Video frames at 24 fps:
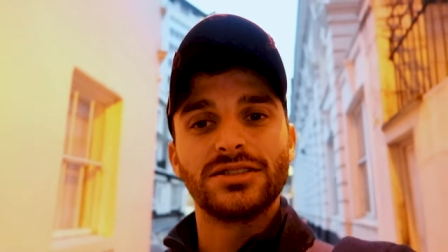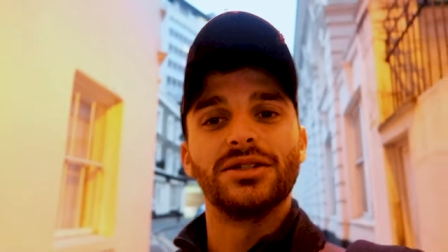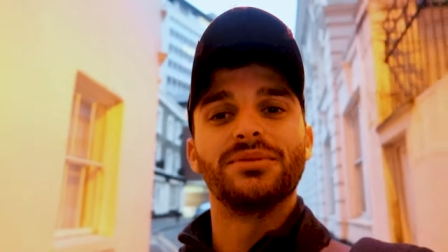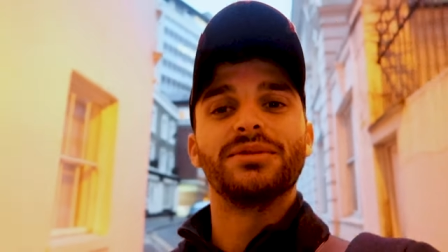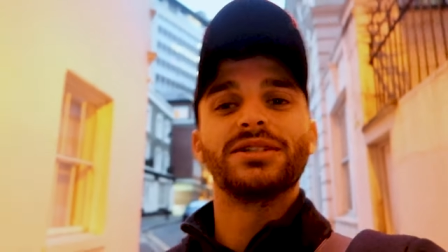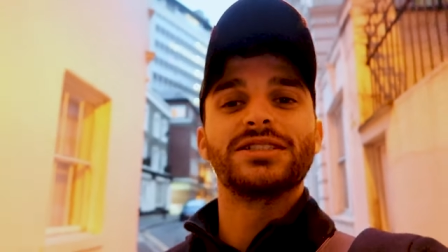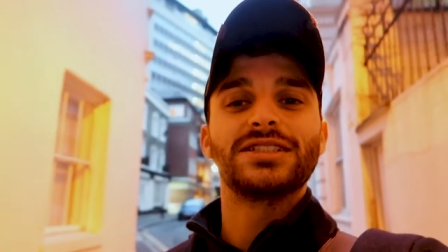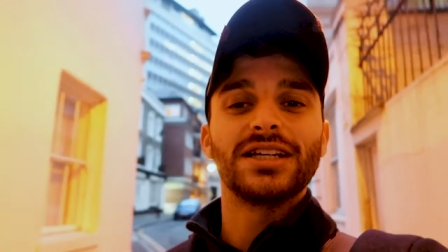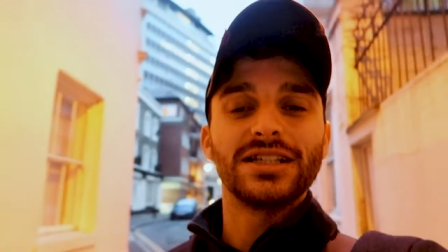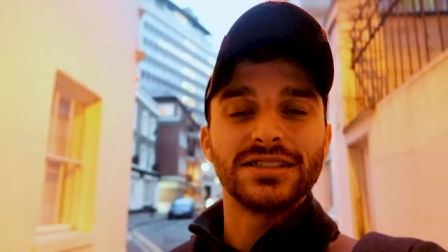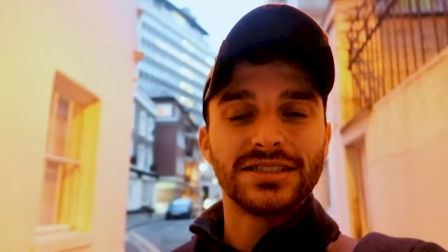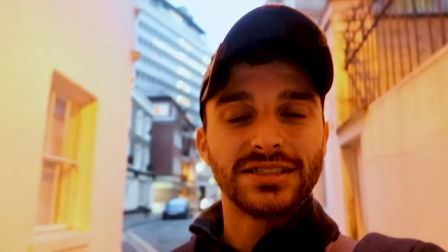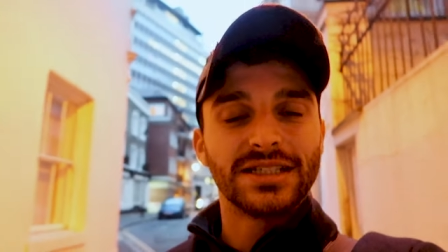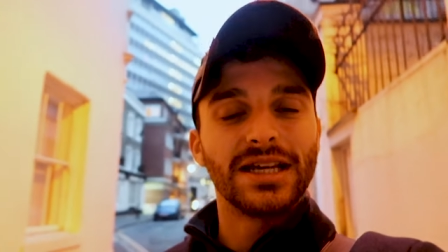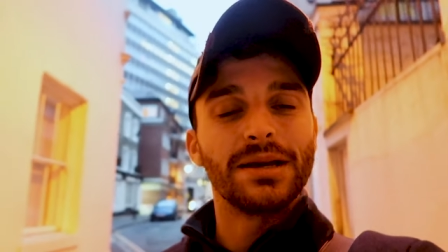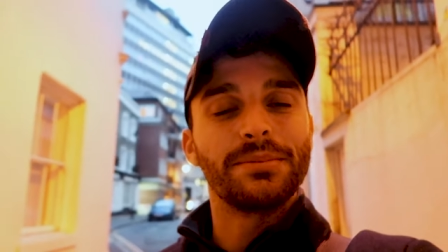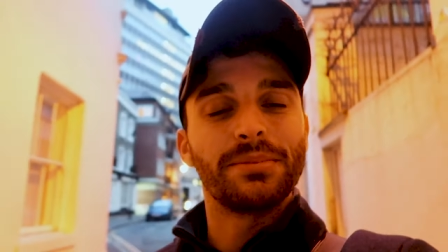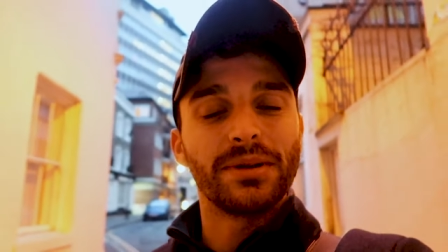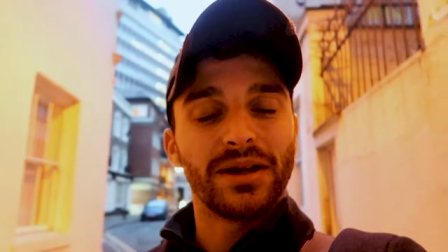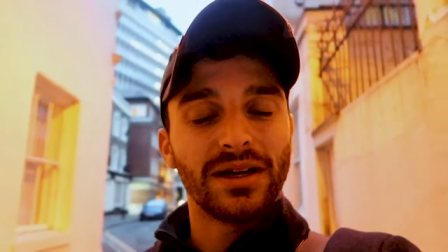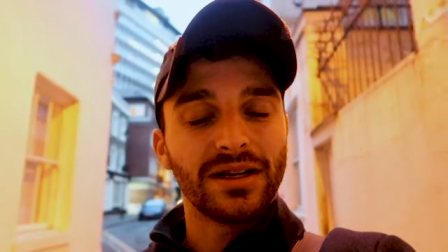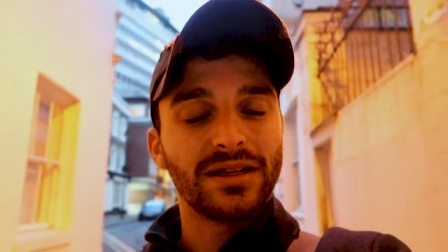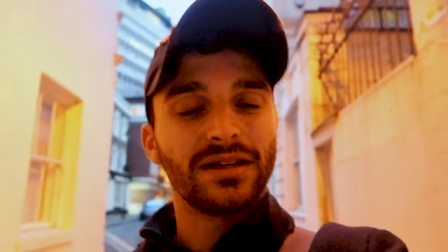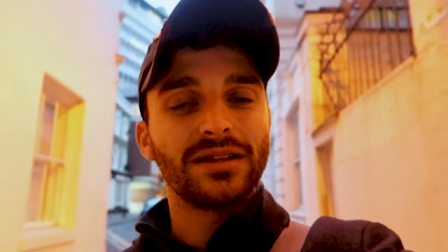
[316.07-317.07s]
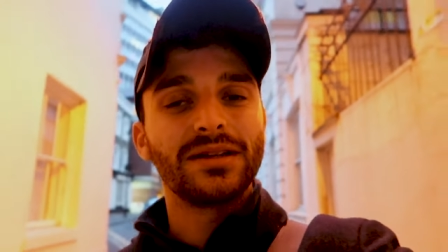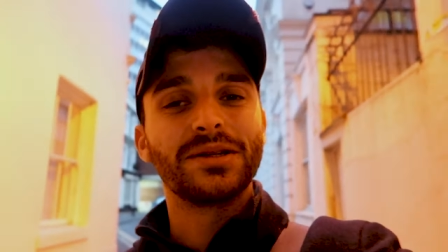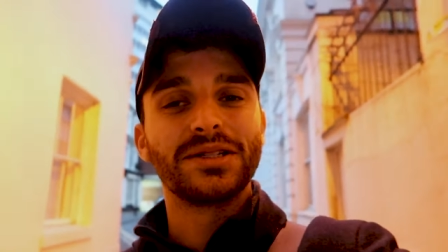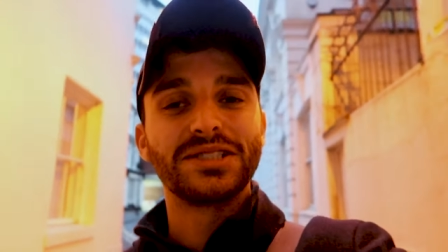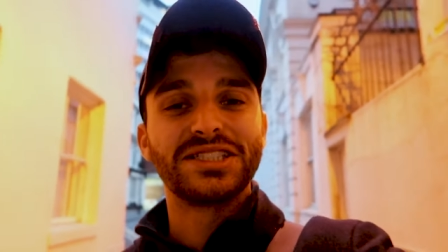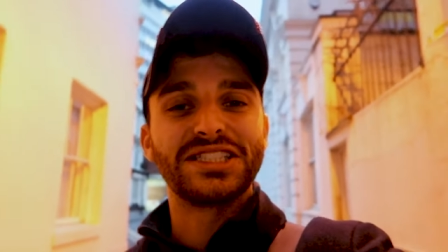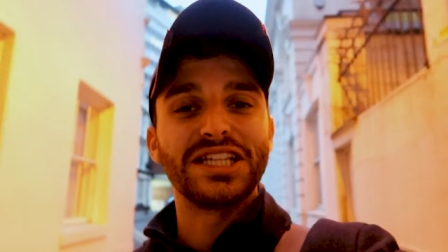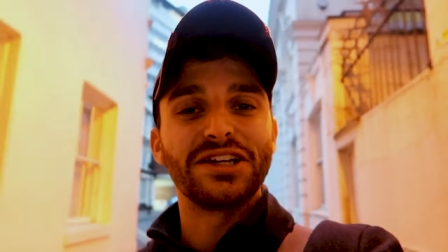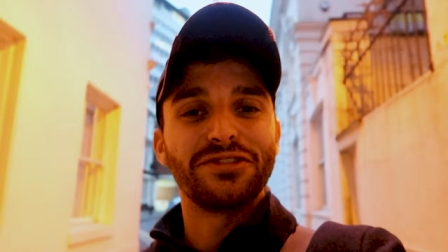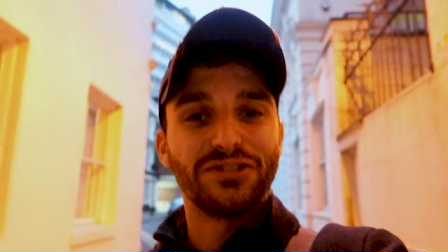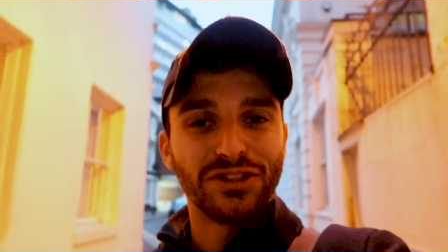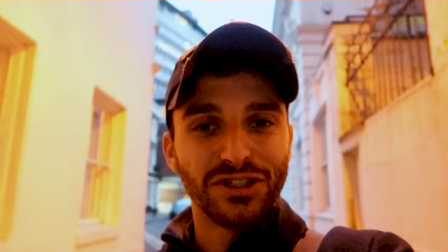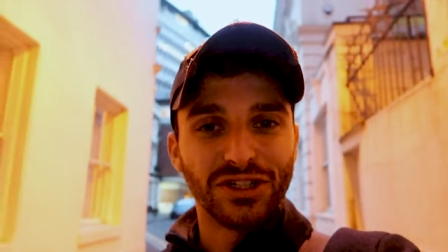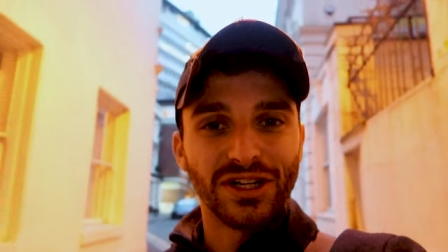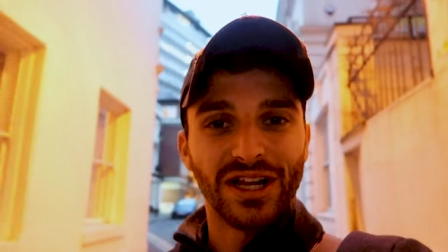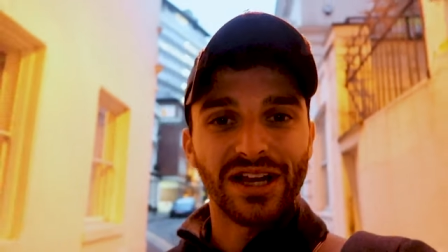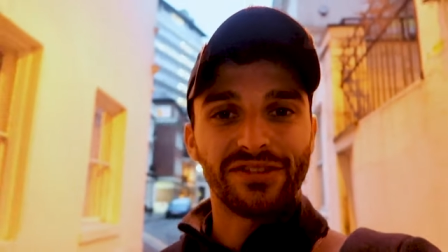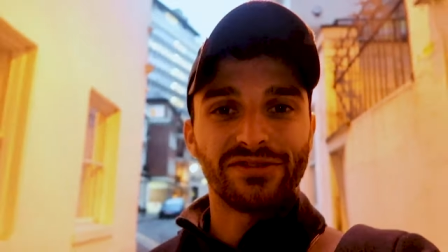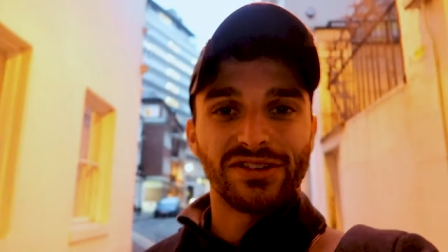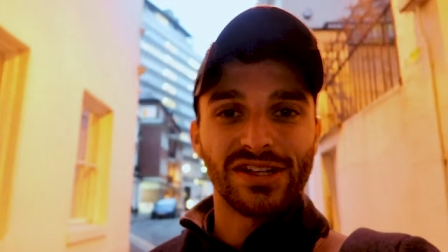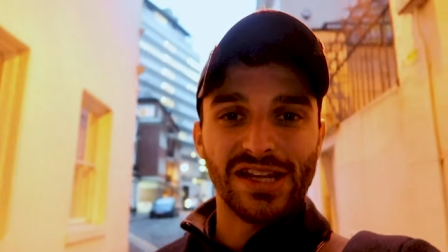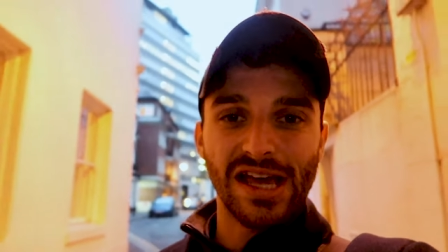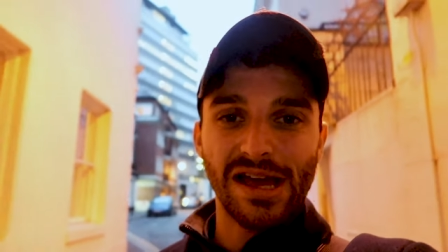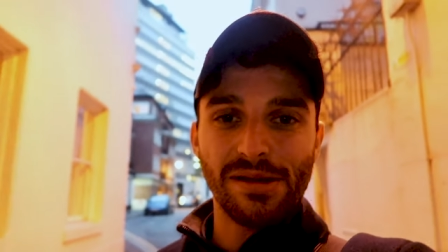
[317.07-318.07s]
so I'm excited to get back. Definitely gonna
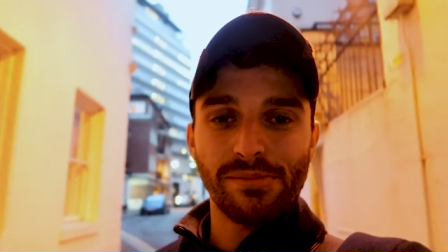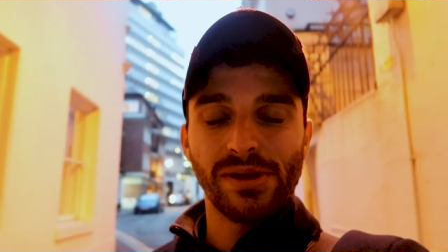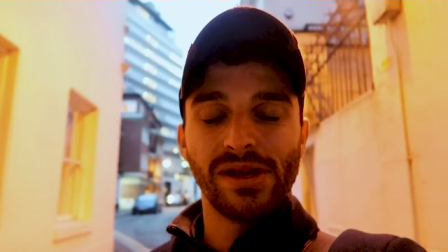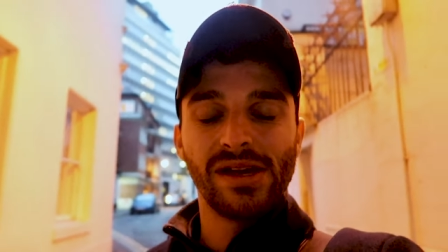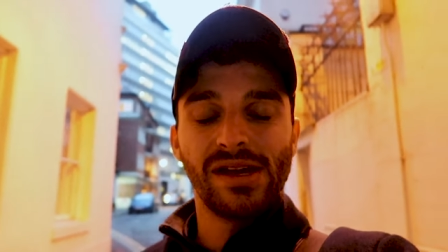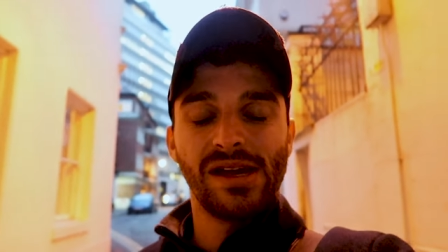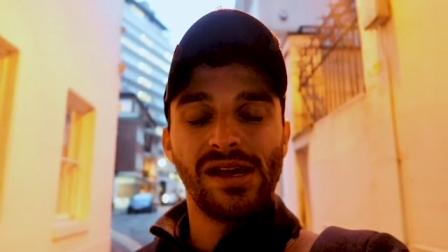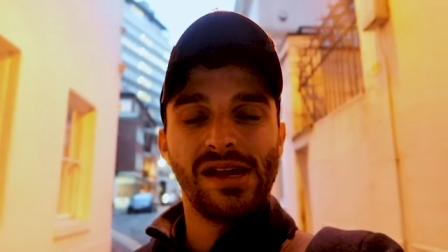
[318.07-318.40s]
have a nap.